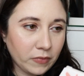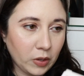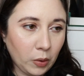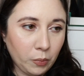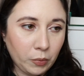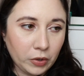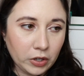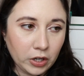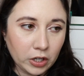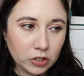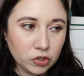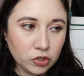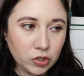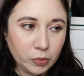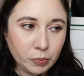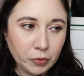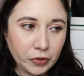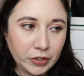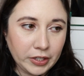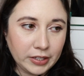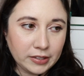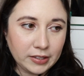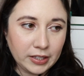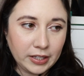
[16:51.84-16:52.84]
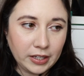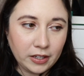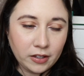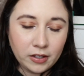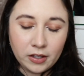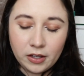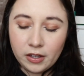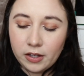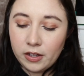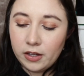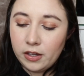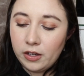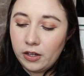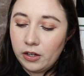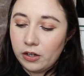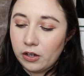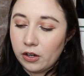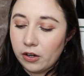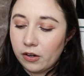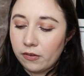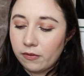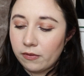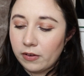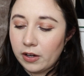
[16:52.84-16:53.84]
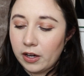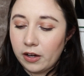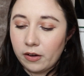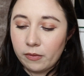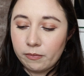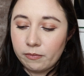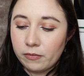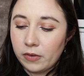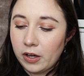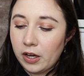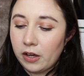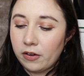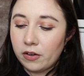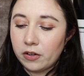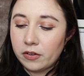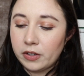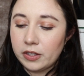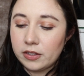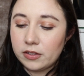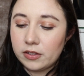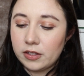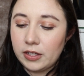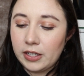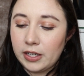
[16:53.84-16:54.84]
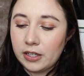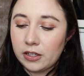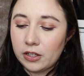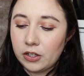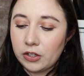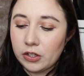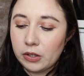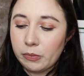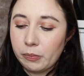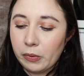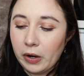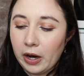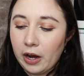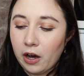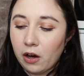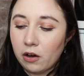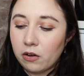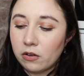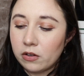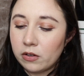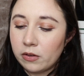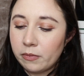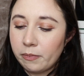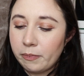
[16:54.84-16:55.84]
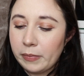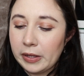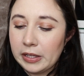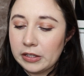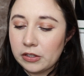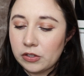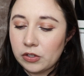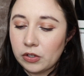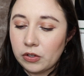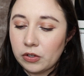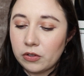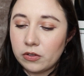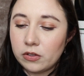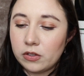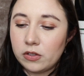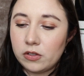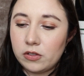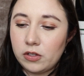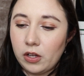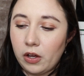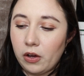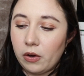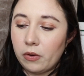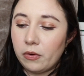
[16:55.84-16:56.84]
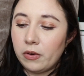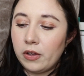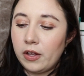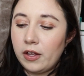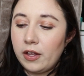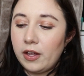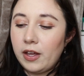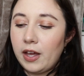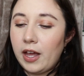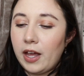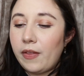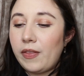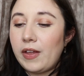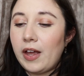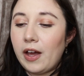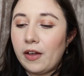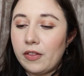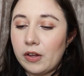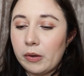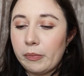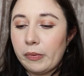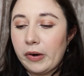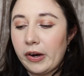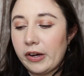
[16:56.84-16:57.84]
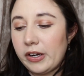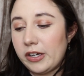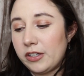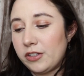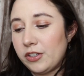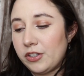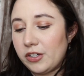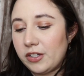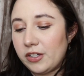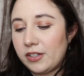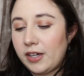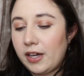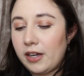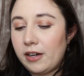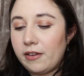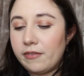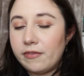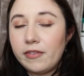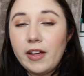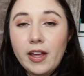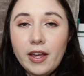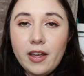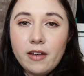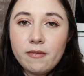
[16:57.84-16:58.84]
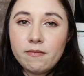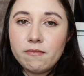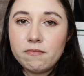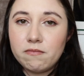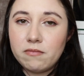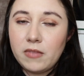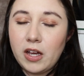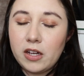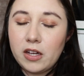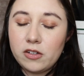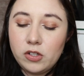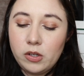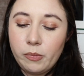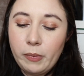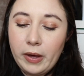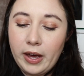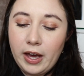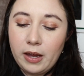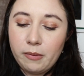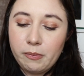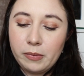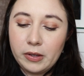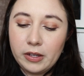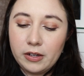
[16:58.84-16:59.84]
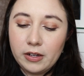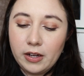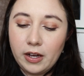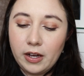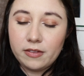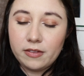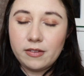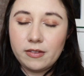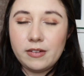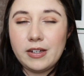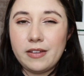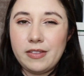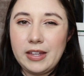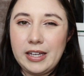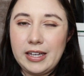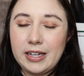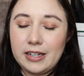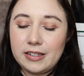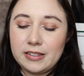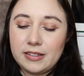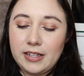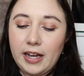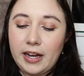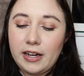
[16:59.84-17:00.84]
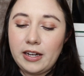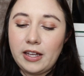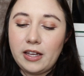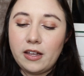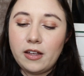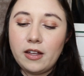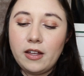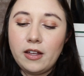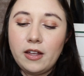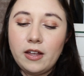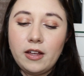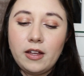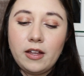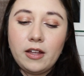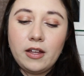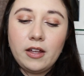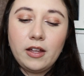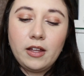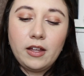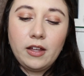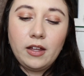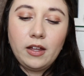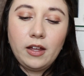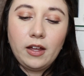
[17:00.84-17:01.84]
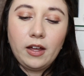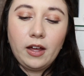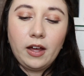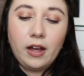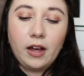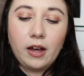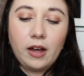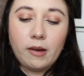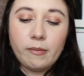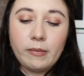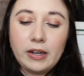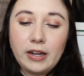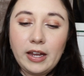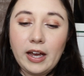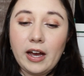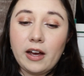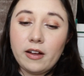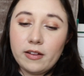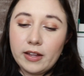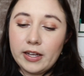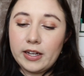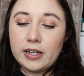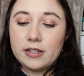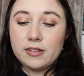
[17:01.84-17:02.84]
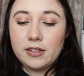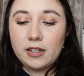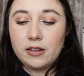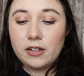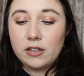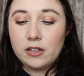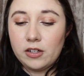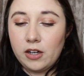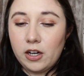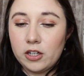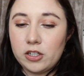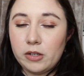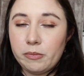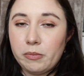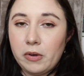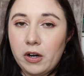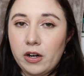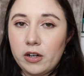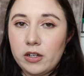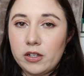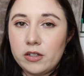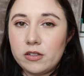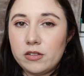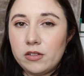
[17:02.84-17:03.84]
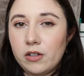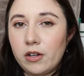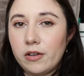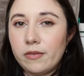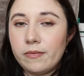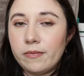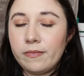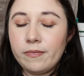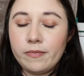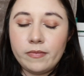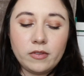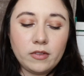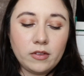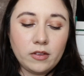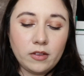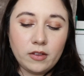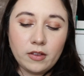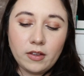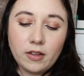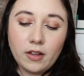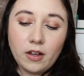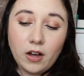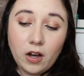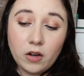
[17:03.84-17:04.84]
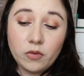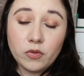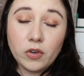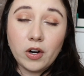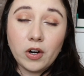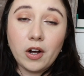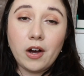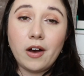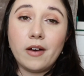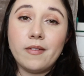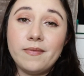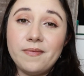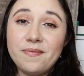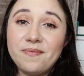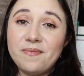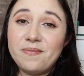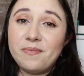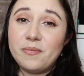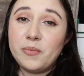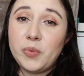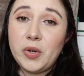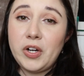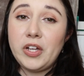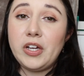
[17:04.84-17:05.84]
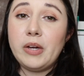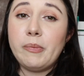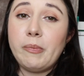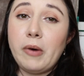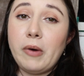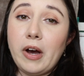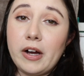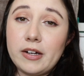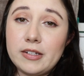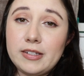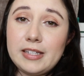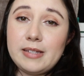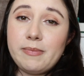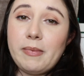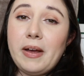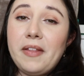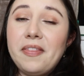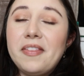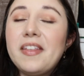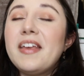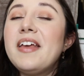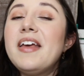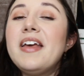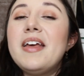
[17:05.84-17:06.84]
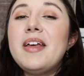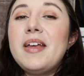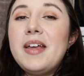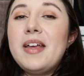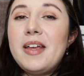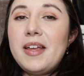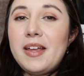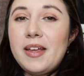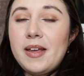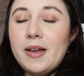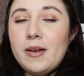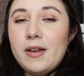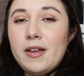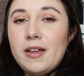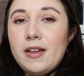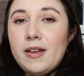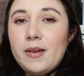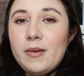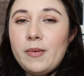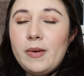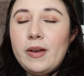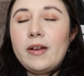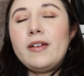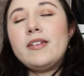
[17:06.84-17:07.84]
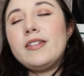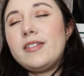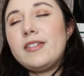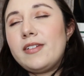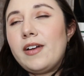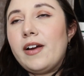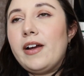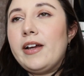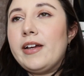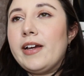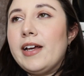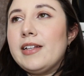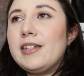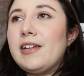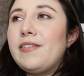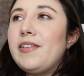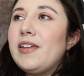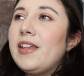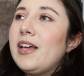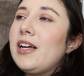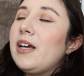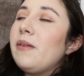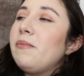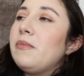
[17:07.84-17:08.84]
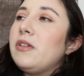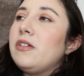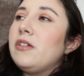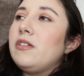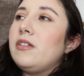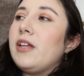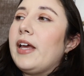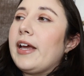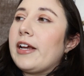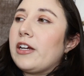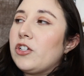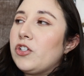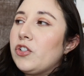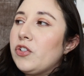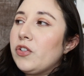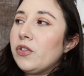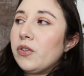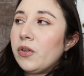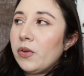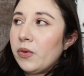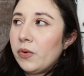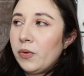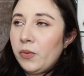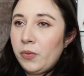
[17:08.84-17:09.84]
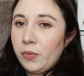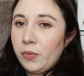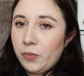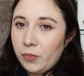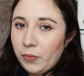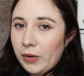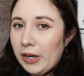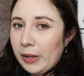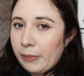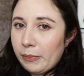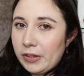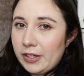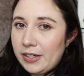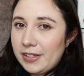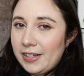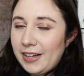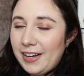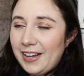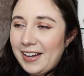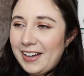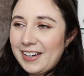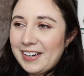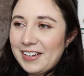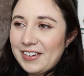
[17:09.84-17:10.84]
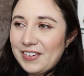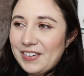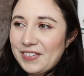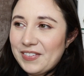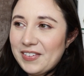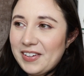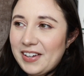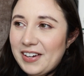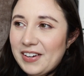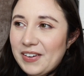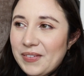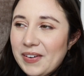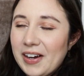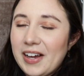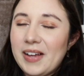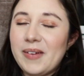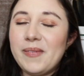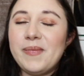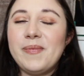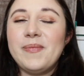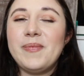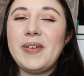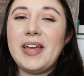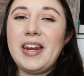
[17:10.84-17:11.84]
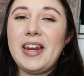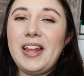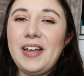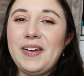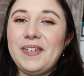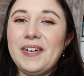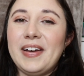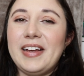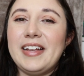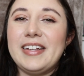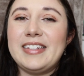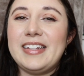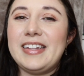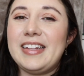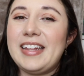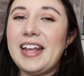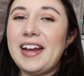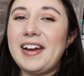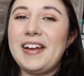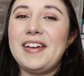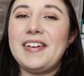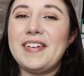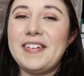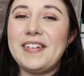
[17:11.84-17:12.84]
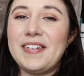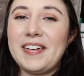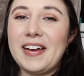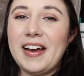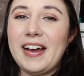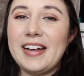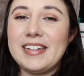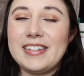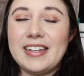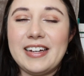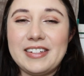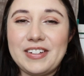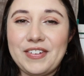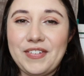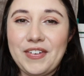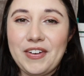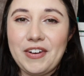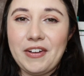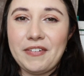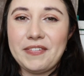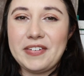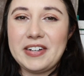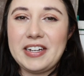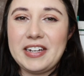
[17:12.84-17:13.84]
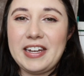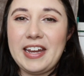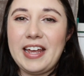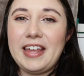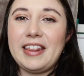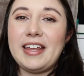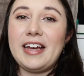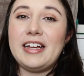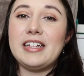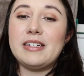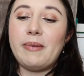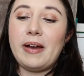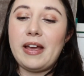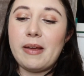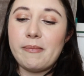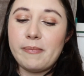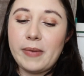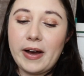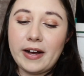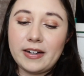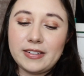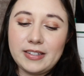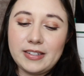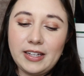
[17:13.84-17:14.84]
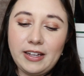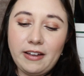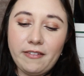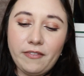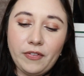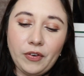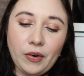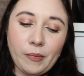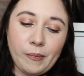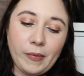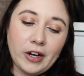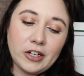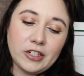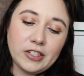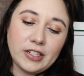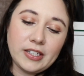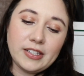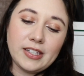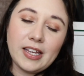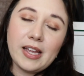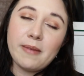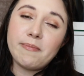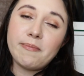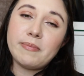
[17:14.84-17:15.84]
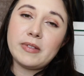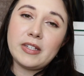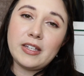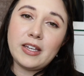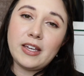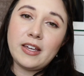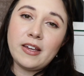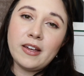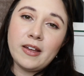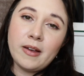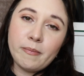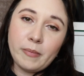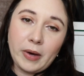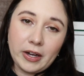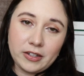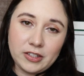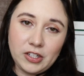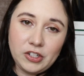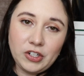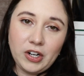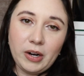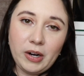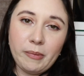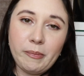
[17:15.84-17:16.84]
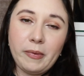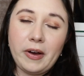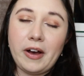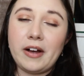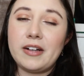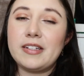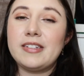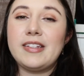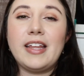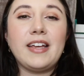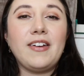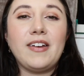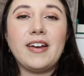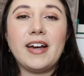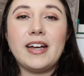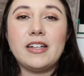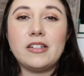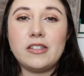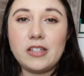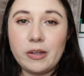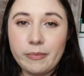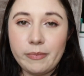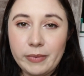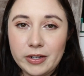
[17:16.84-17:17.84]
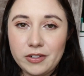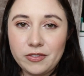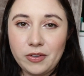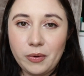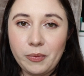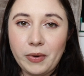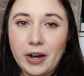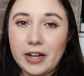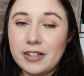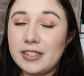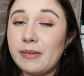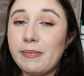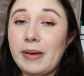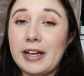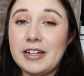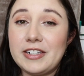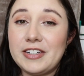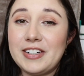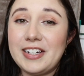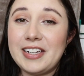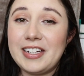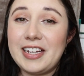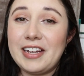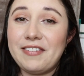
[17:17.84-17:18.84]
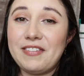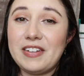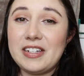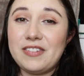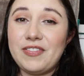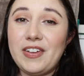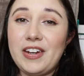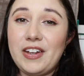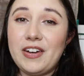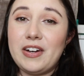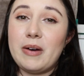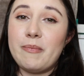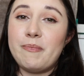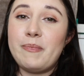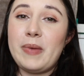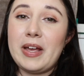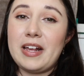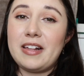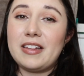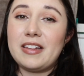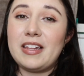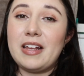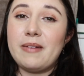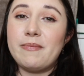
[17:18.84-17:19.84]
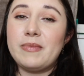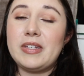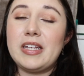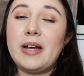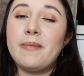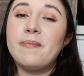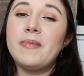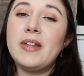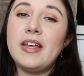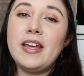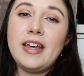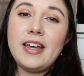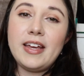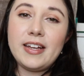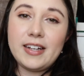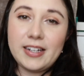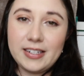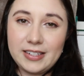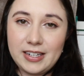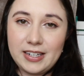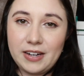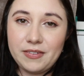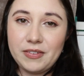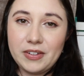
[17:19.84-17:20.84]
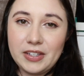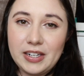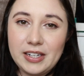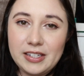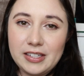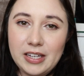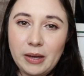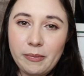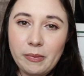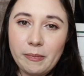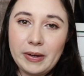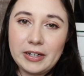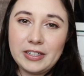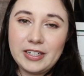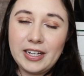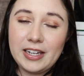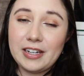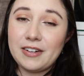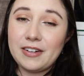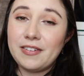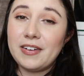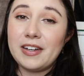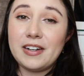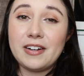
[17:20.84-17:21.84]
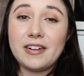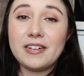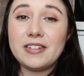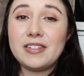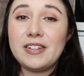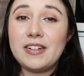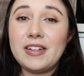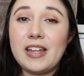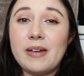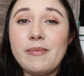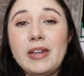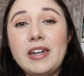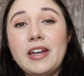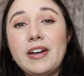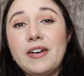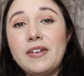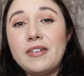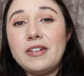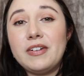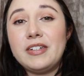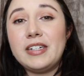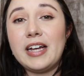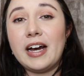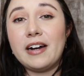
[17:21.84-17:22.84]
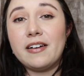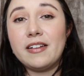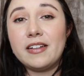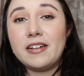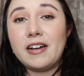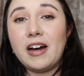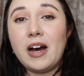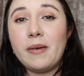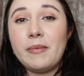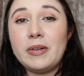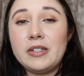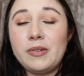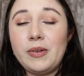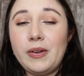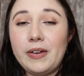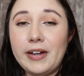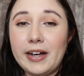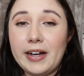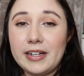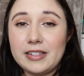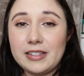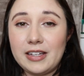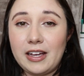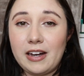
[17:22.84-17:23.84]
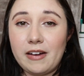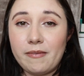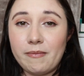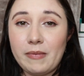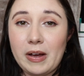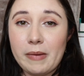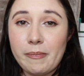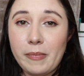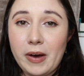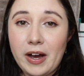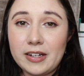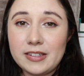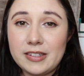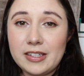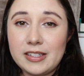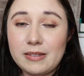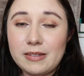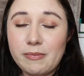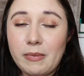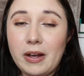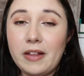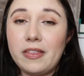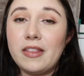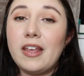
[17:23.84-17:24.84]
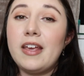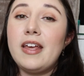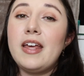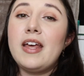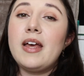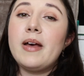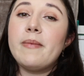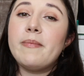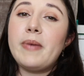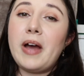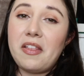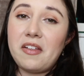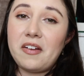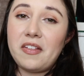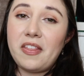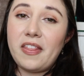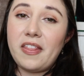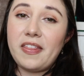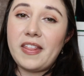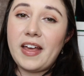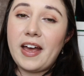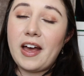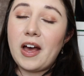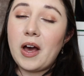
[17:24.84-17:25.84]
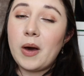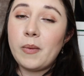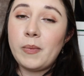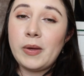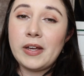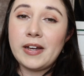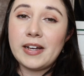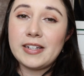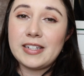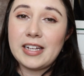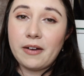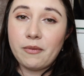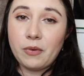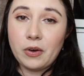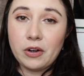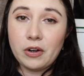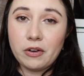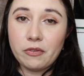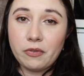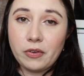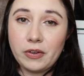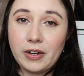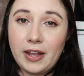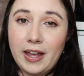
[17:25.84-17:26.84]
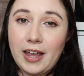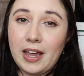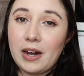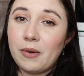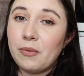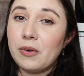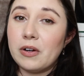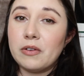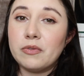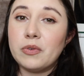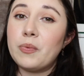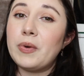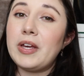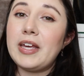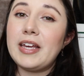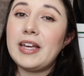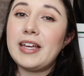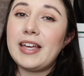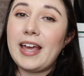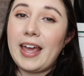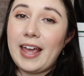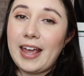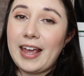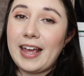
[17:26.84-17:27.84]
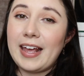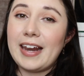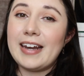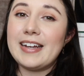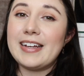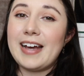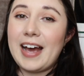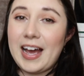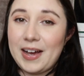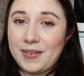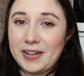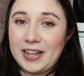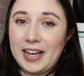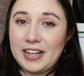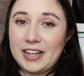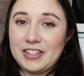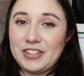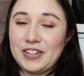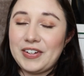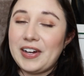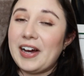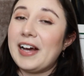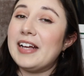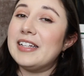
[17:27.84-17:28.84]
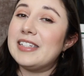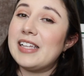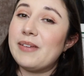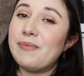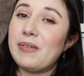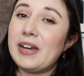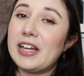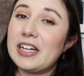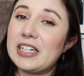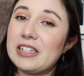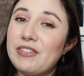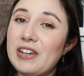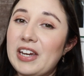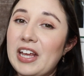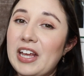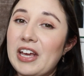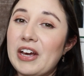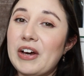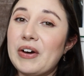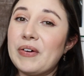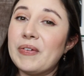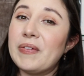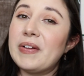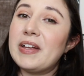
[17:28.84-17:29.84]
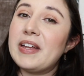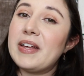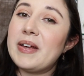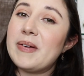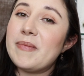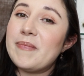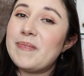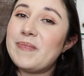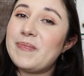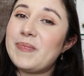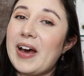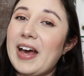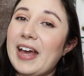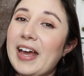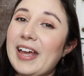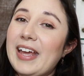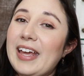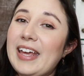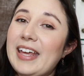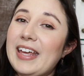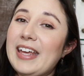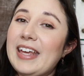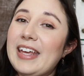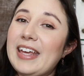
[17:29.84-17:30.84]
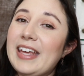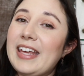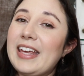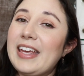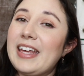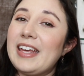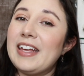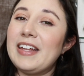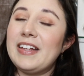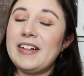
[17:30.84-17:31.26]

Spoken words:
Went on super easy. You know, I always need a good brow pencil, so, and the other products are just kind of, not too bad, but nothing exciting. And yeah, like I said, the Tasha product, so overall, pretty good box this month. Sorry guys, I feel like I'm just extra rambly today, and I don't really know why. But anyways, there you go guys, that is going to do it for today. That is my unboxing for March's Ipsy Boxycharm box. Thank you guys so much for watching. Make sure to give this video a big thumbs up, because that really does help with my channel, and also let me know down in the comments what you guys thought of my box this month. But other than that, hope you guys have a wonderful day and a wonderful week, and I will catch you guys in my next video. Bye!